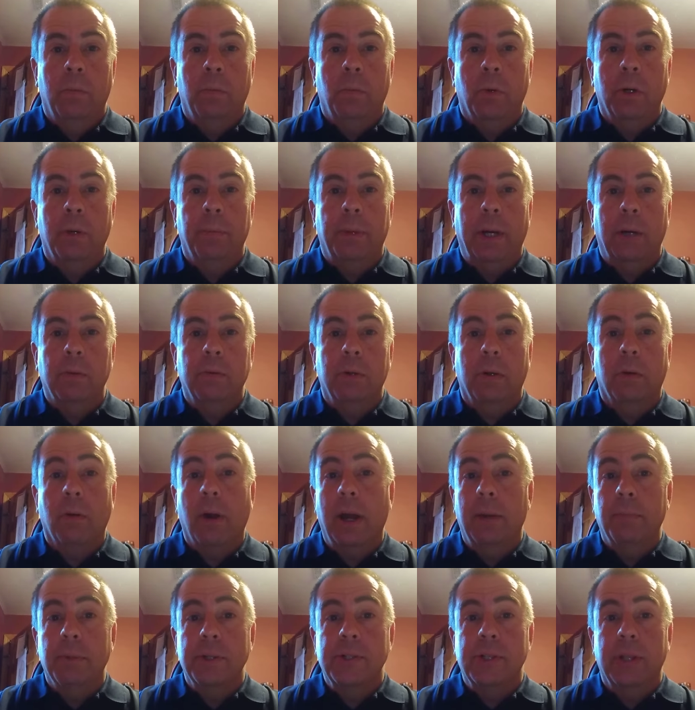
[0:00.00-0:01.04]
What about
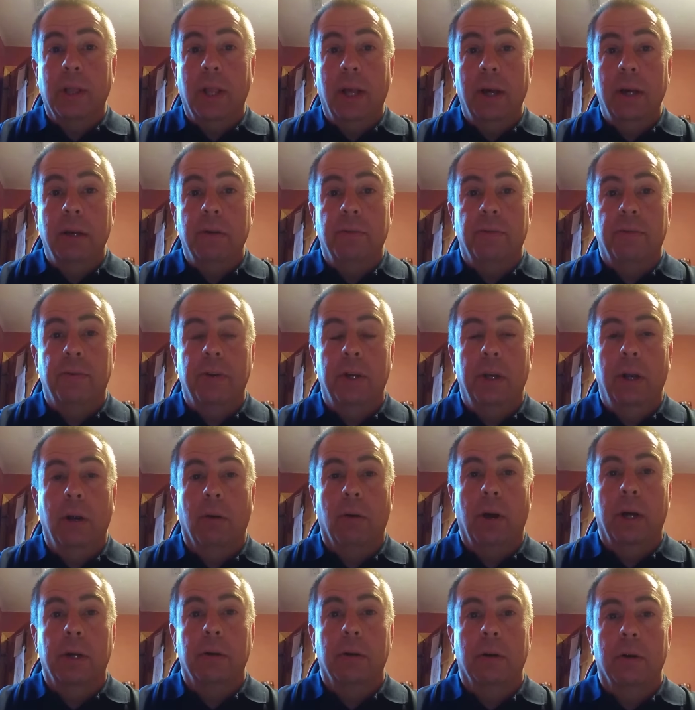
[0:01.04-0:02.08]
Grandma's life
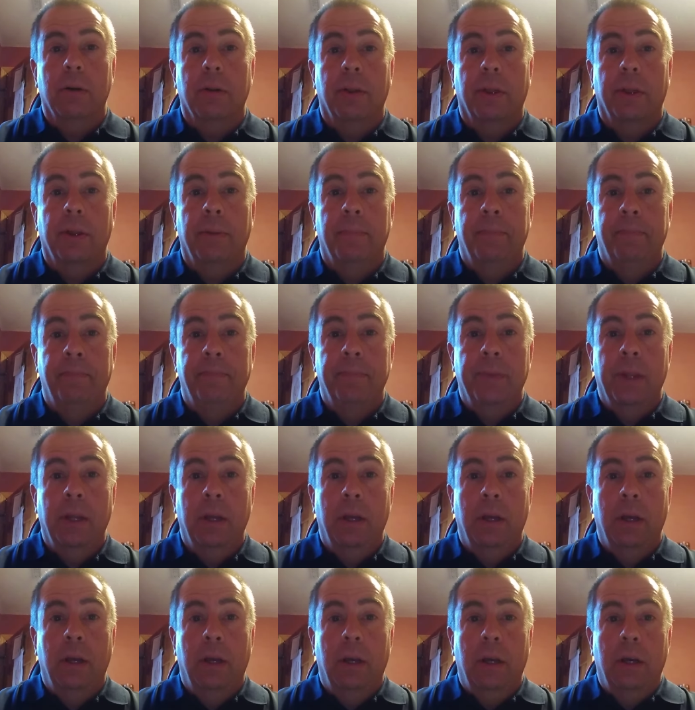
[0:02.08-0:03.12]
here on Earth?
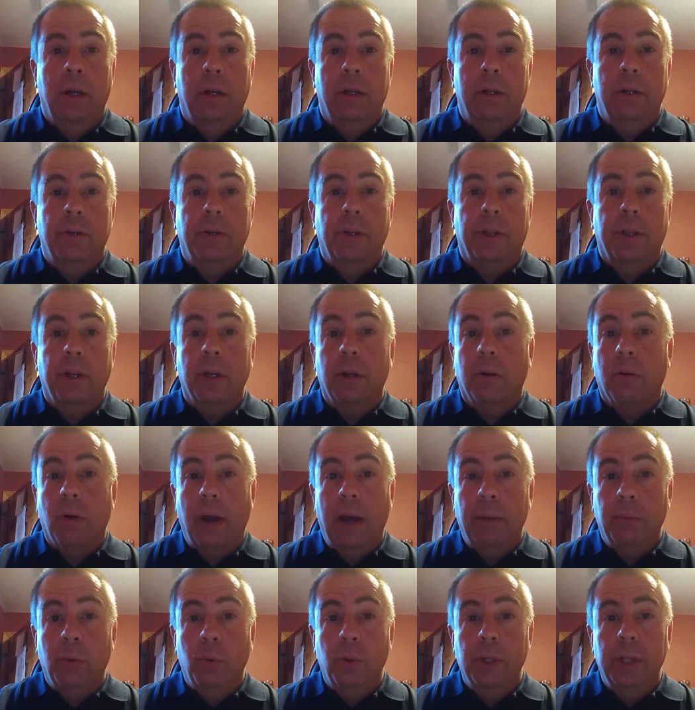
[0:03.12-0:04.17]
Did you think
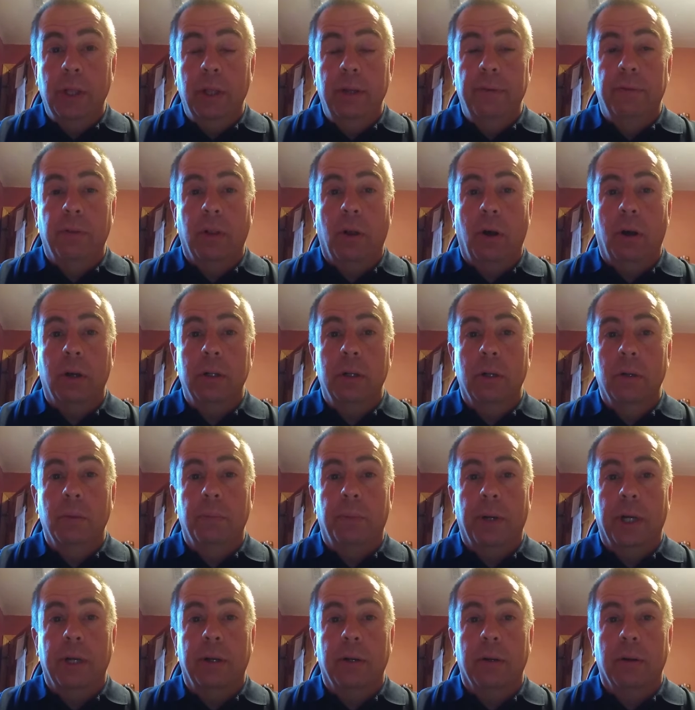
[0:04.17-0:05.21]
Grandma would live longer,
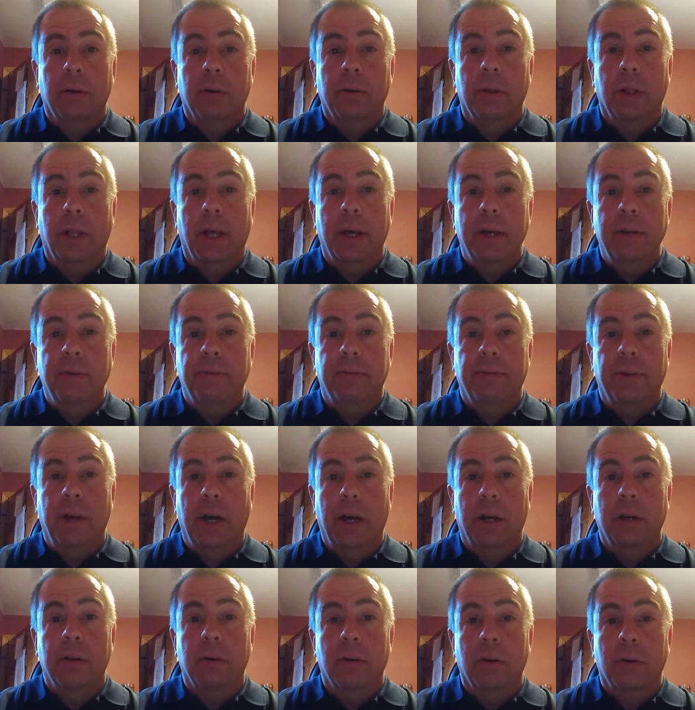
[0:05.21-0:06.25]
but her life
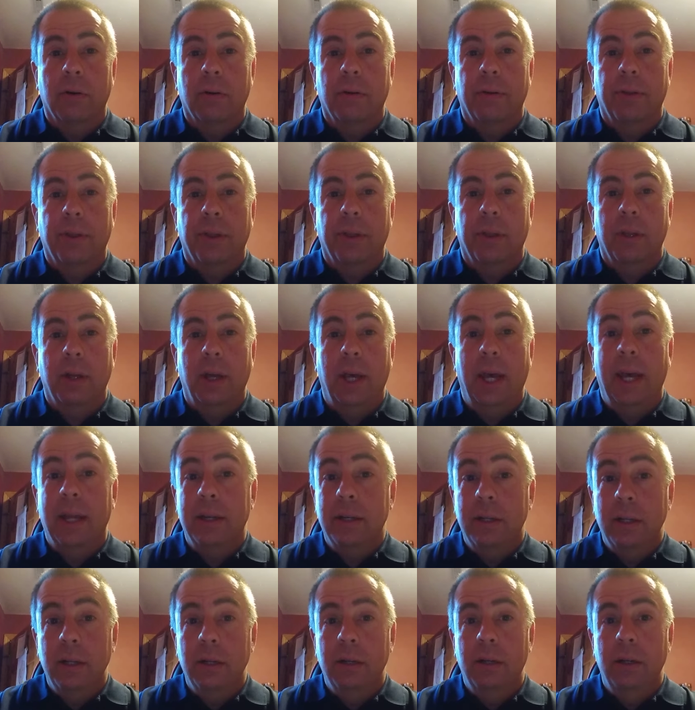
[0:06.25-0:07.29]
on Earth
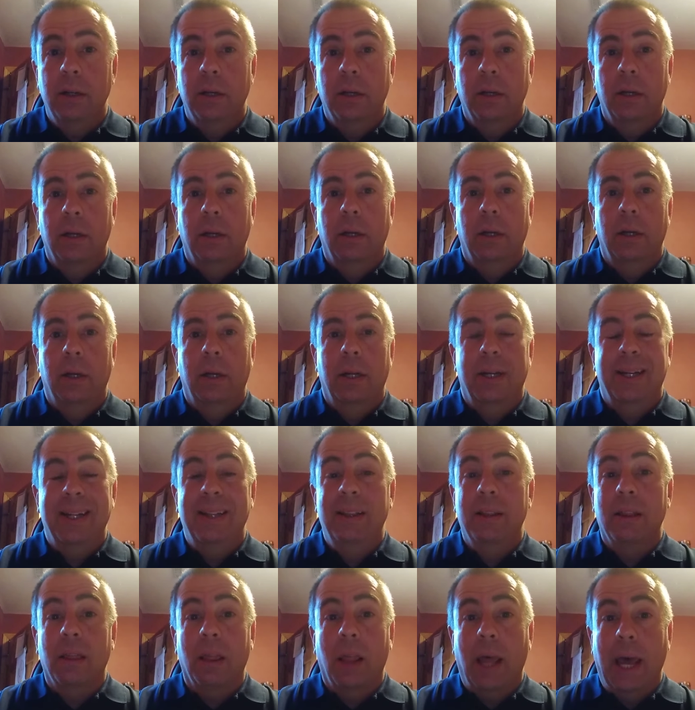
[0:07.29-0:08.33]
ended,
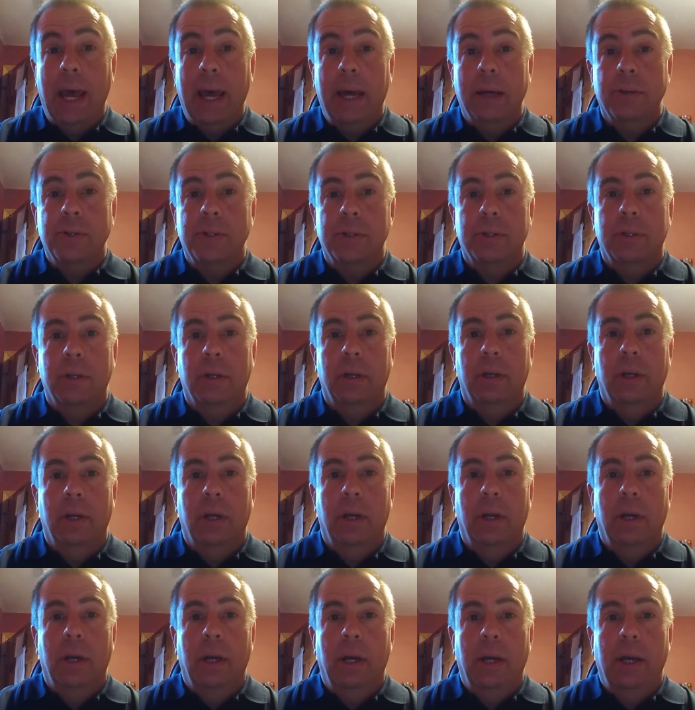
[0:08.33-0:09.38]
didn't last?
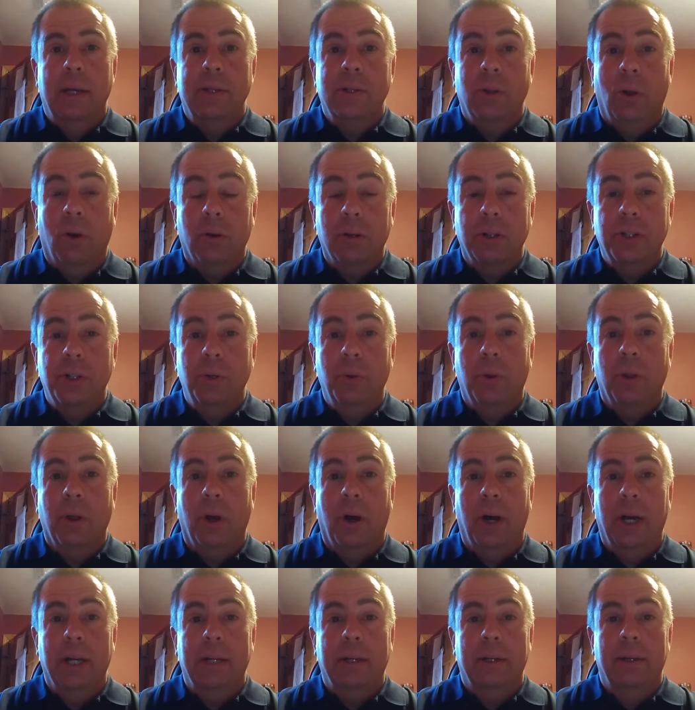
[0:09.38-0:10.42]
as long as you
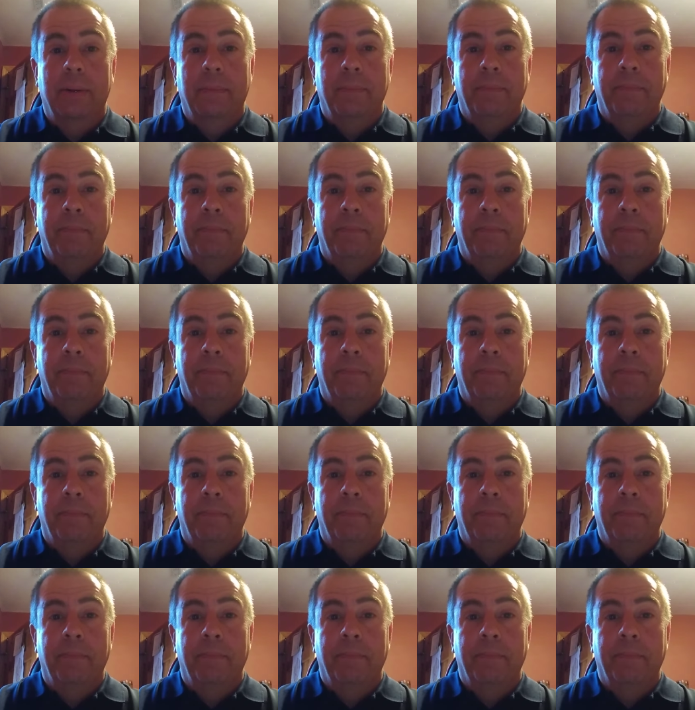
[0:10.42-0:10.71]
thought.